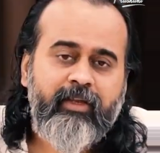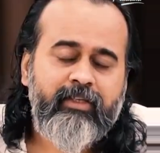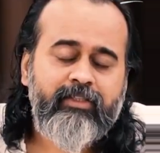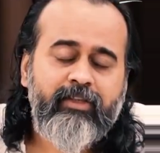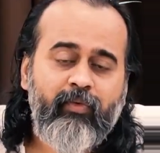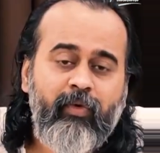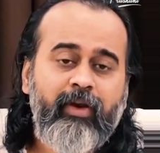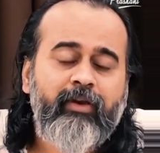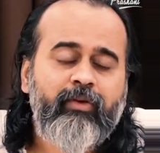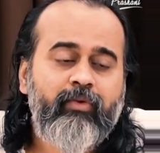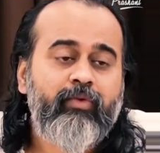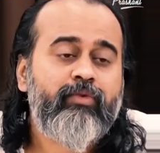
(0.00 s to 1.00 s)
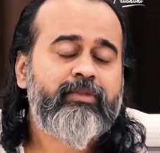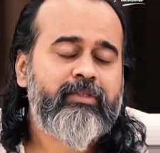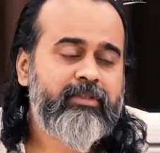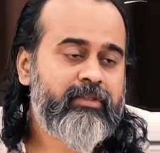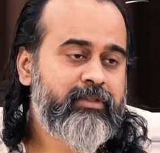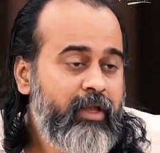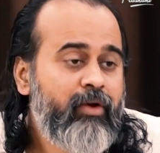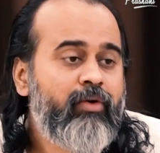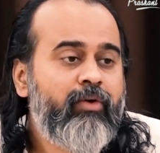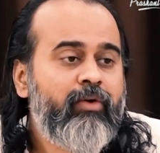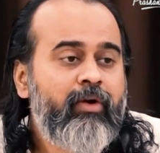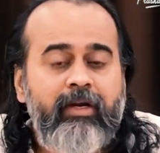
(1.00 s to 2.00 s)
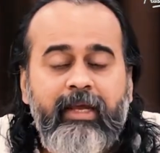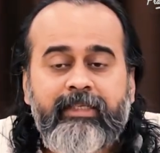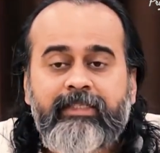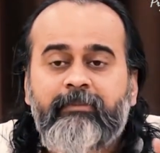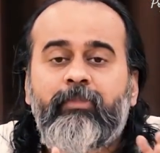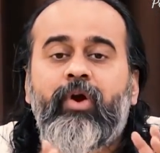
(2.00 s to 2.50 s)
there is the one whose ego takes a